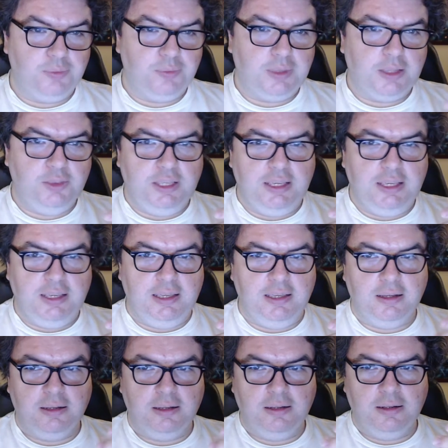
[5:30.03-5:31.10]
the
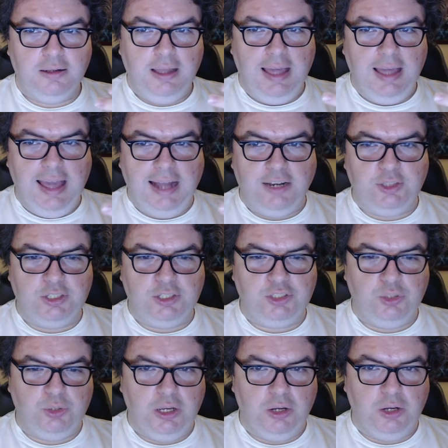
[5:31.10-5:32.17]
head of the
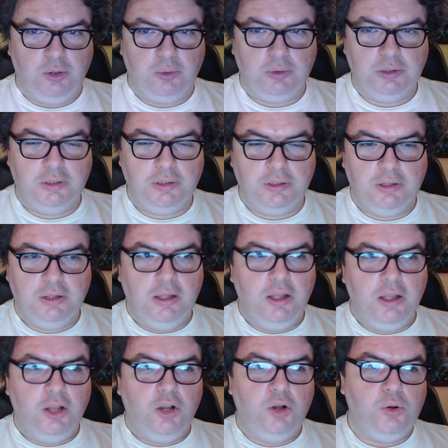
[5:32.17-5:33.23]
studio,
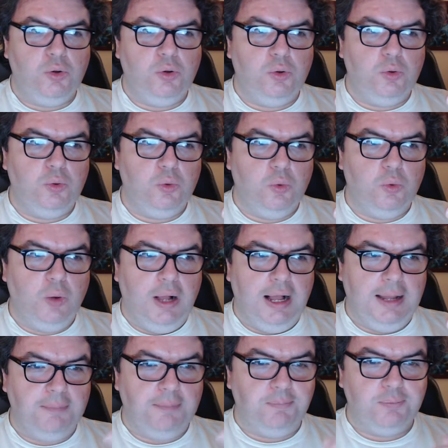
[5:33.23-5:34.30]
who
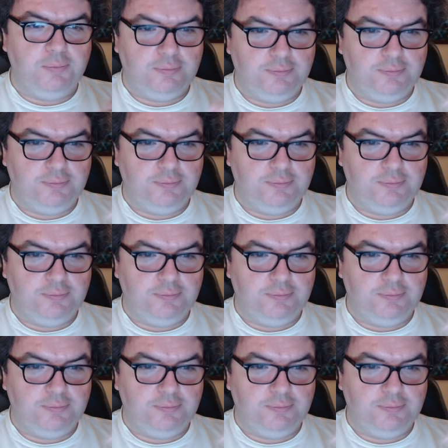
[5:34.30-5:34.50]
um,